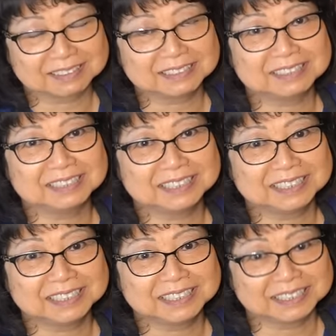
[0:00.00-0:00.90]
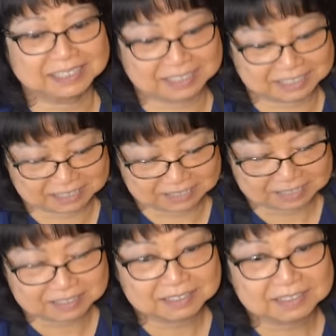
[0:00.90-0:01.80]

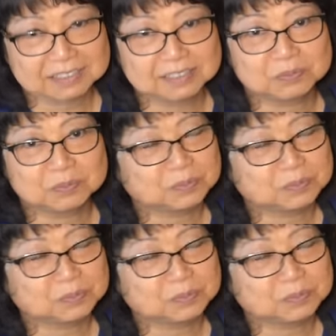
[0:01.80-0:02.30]
(not speaking)